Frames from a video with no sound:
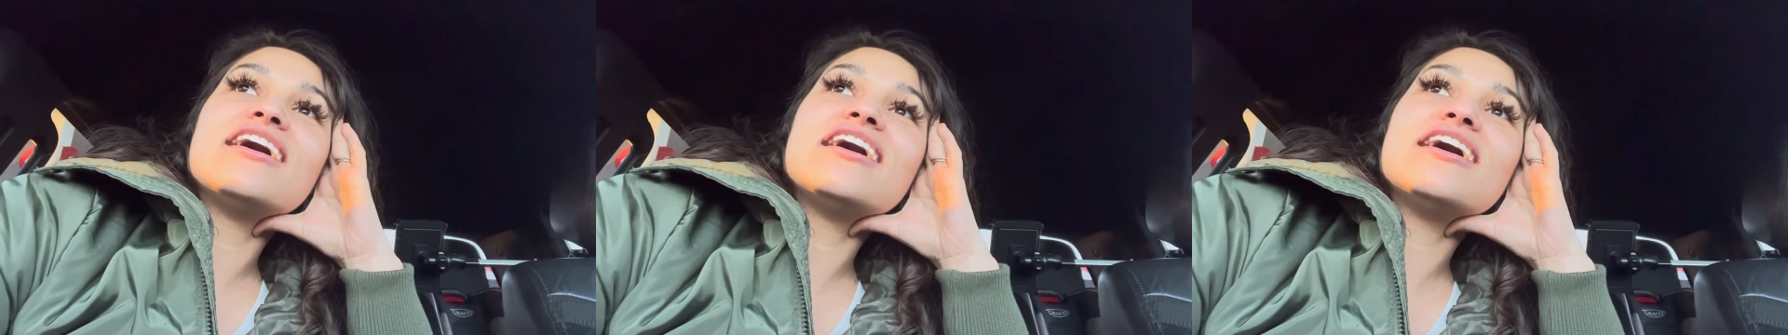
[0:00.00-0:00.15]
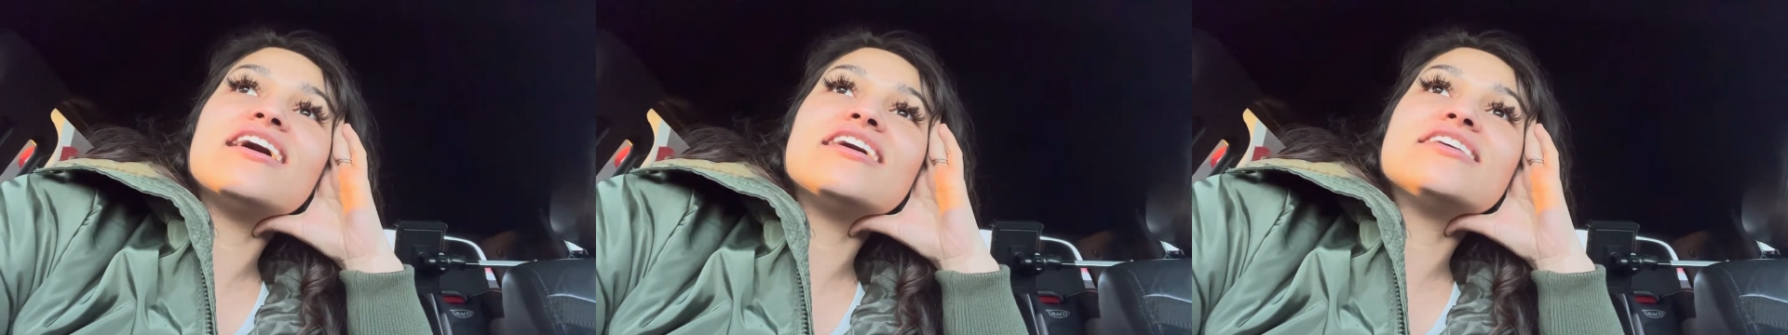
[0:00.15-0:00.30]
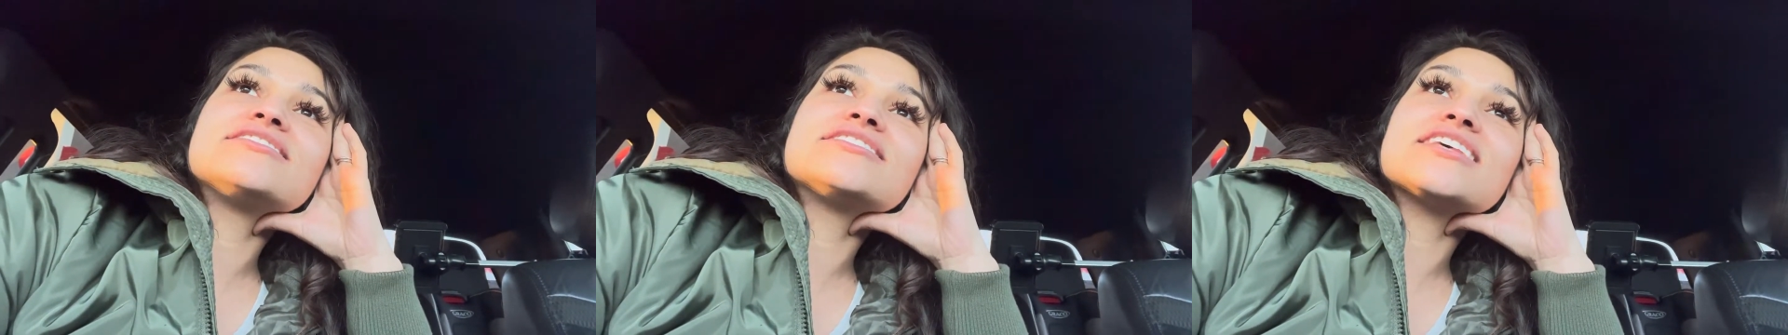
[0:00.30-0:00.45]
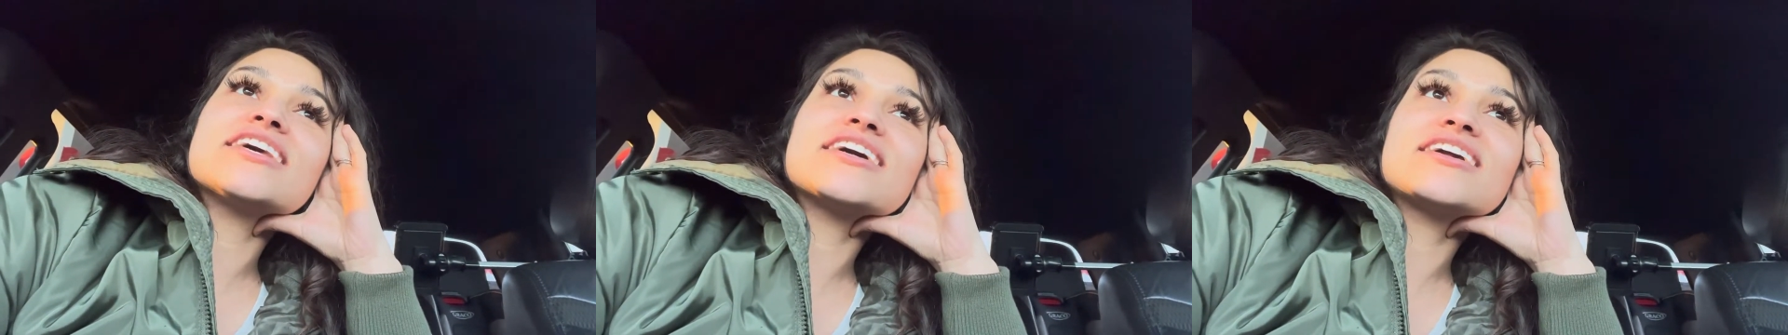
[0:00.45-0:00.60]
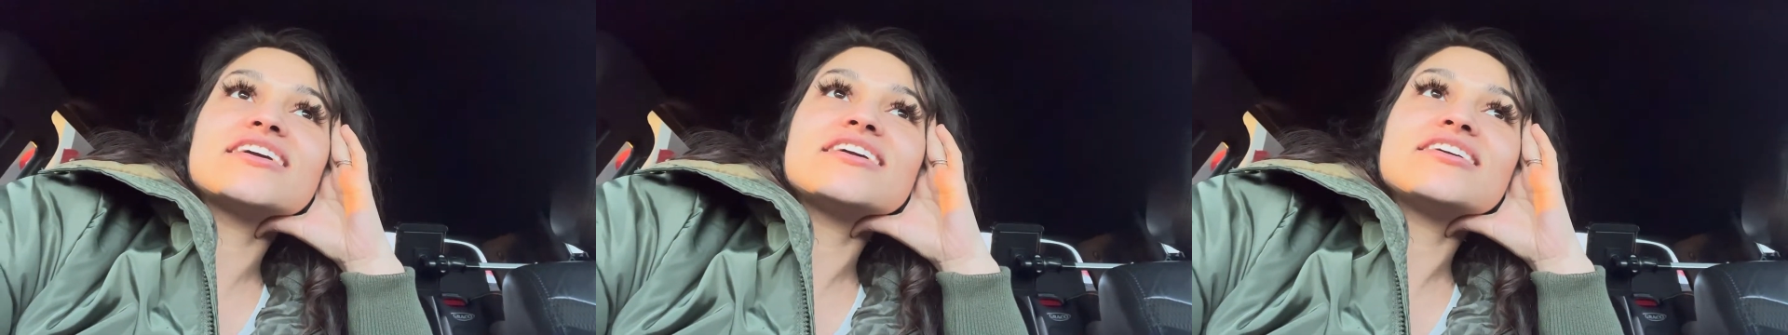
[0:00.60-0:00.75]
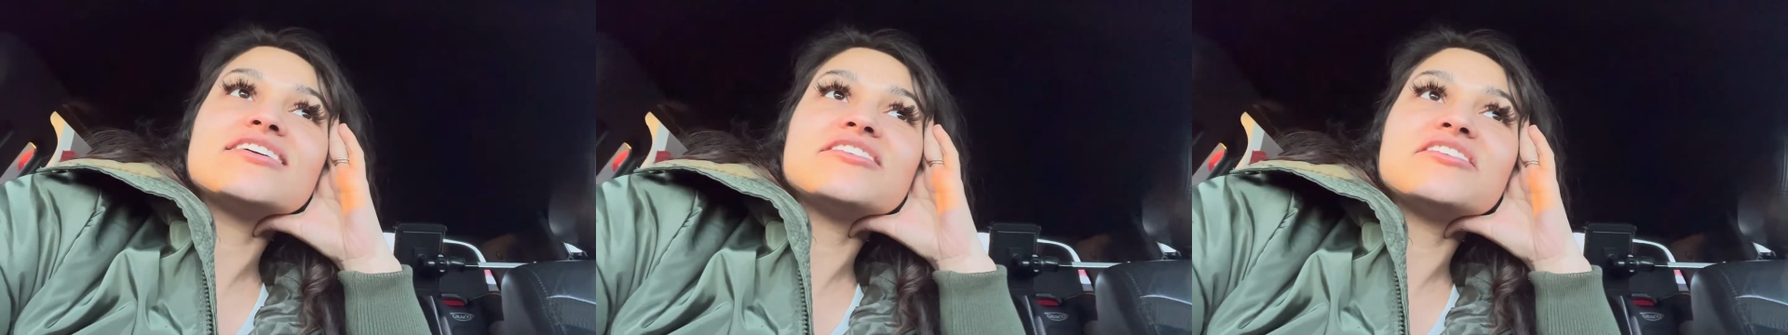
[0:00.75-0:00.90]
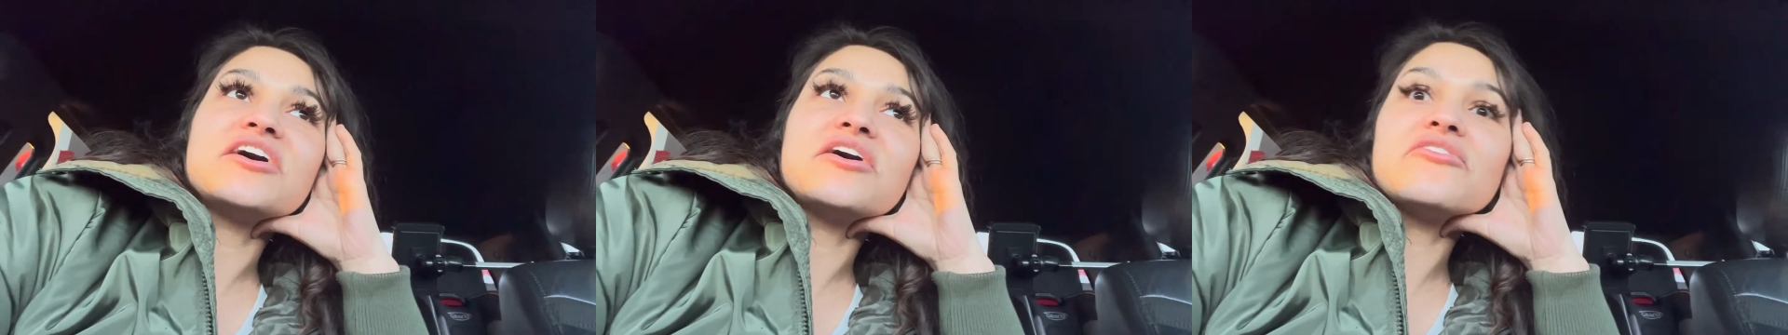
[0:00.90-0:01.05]
it's like,
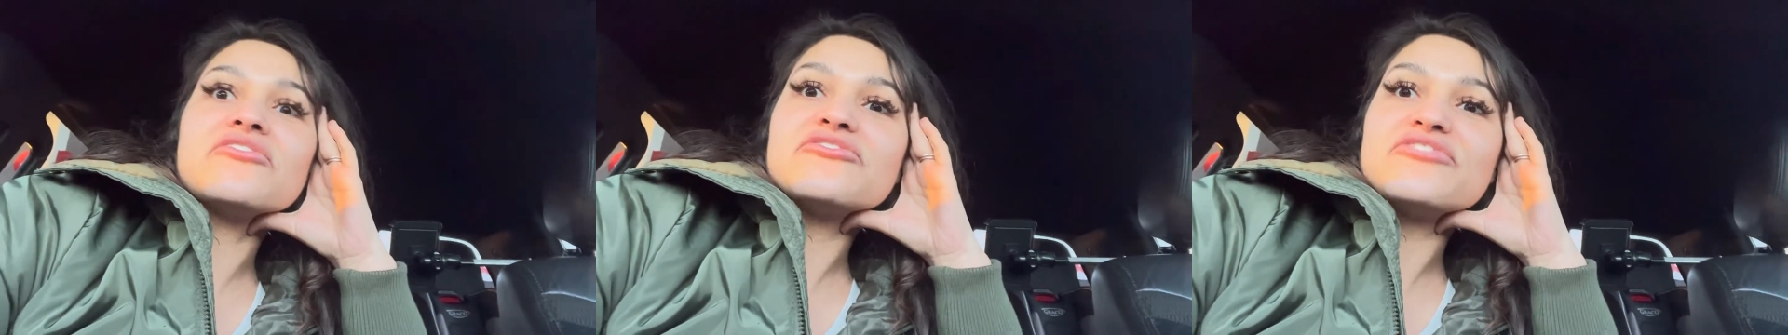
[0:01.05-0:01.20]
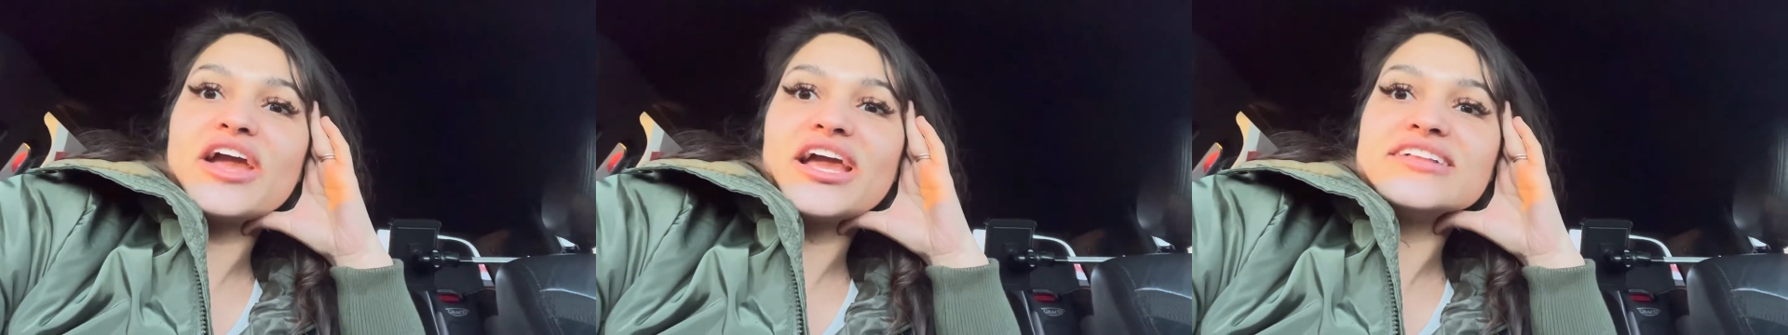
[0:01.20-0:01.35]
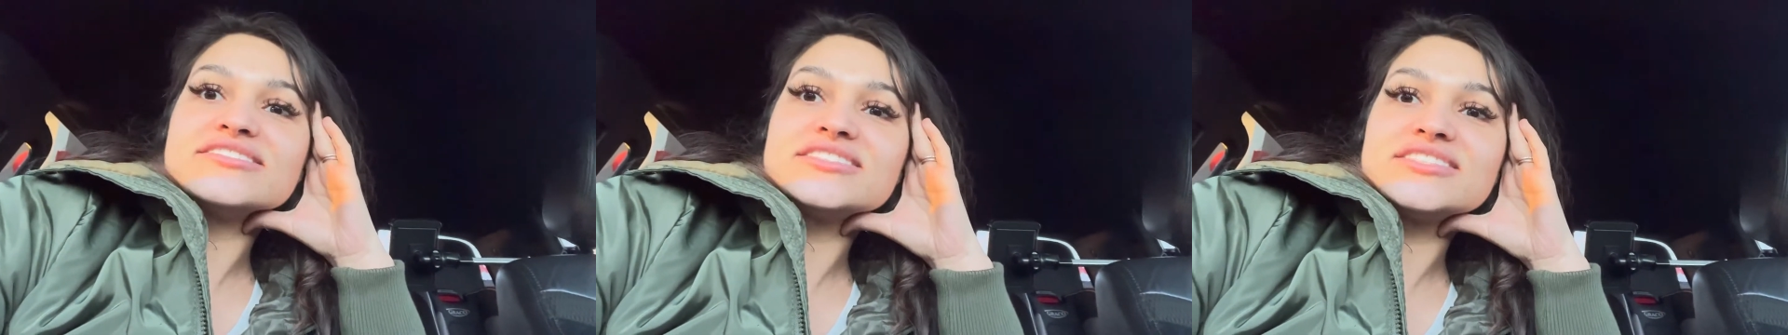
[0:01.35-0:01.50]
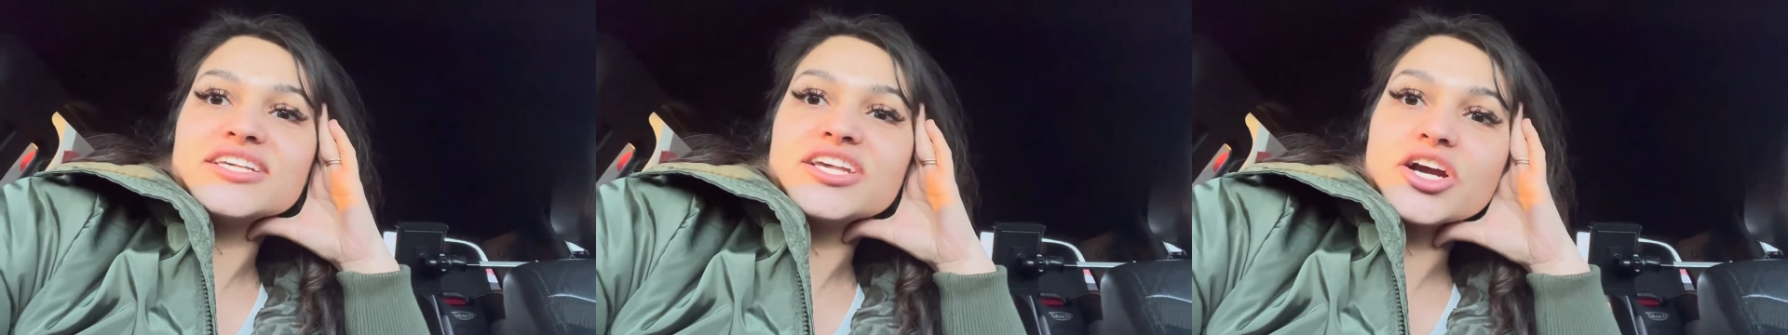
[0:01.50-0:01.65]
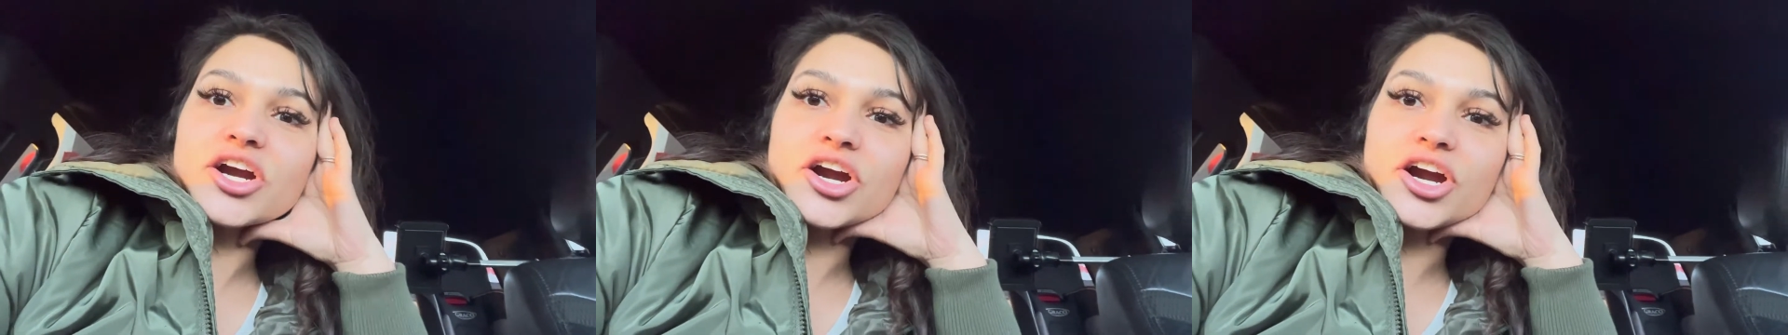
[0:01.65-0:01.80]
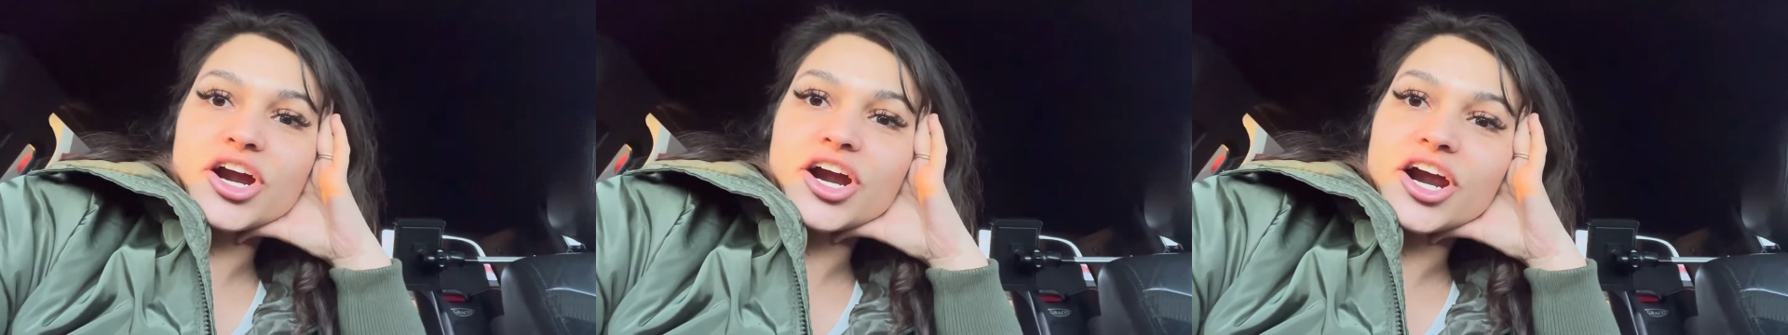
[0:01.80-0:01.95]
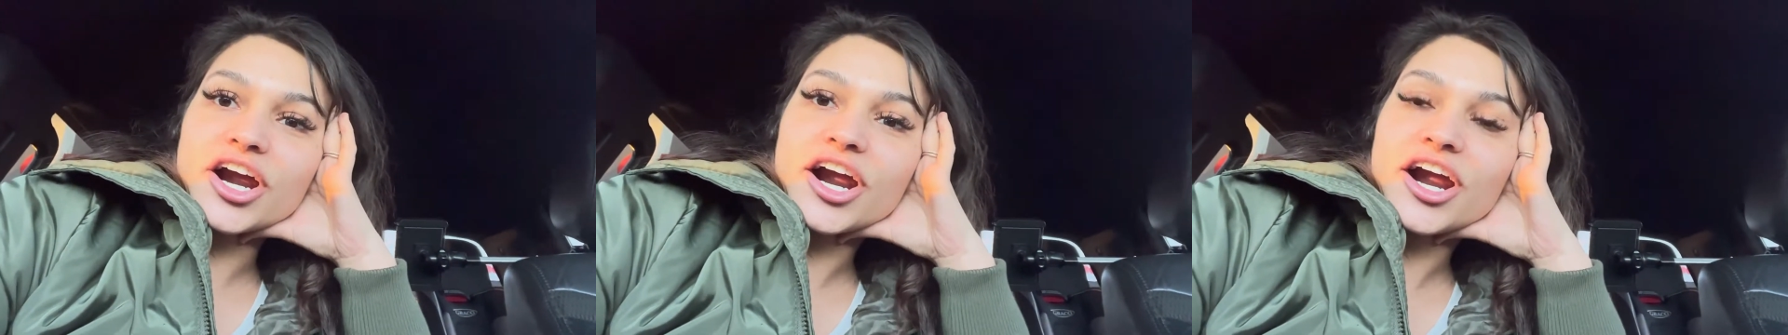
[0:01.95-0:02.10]
you know,
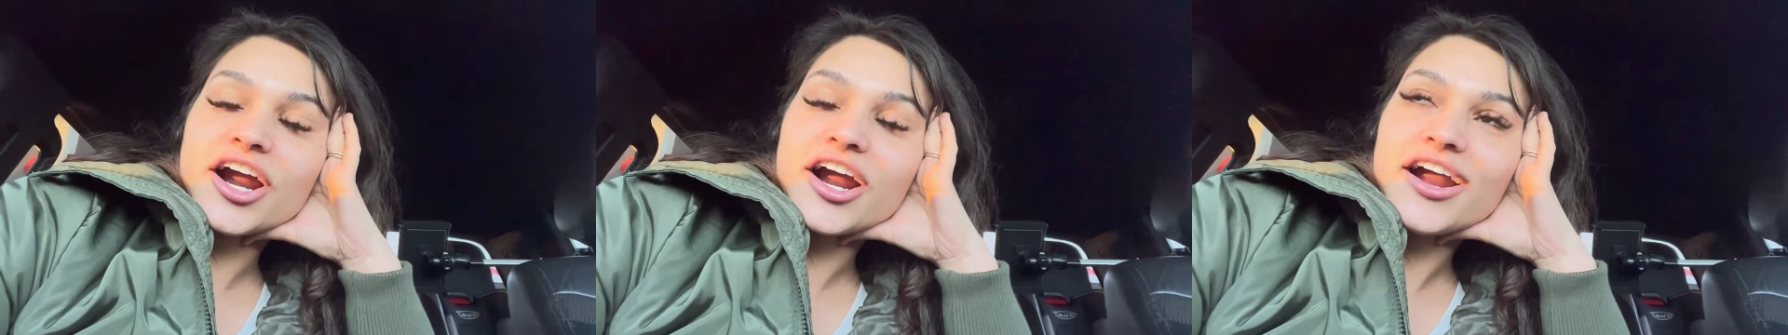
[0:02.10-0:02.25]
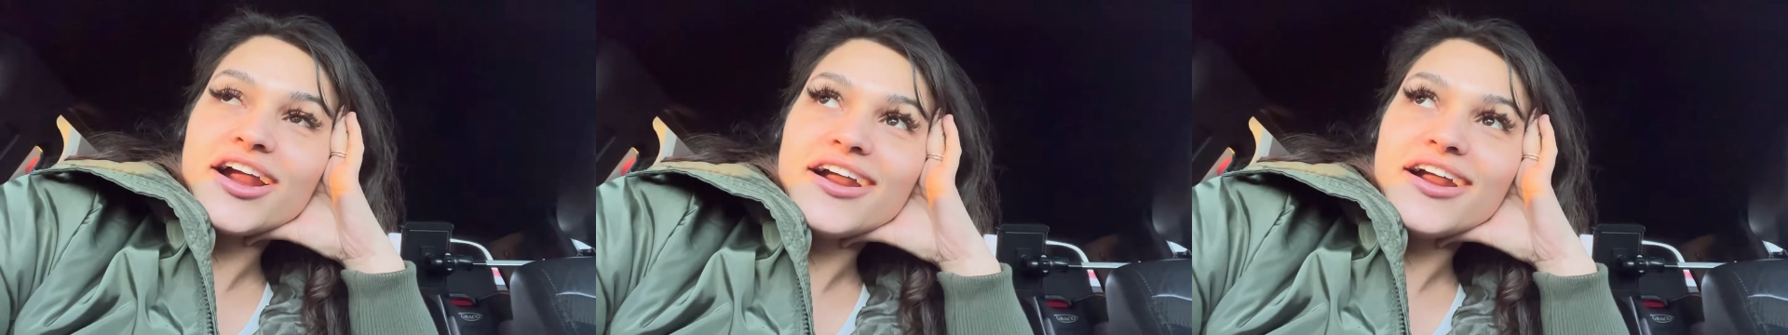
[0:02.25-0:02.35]
fancier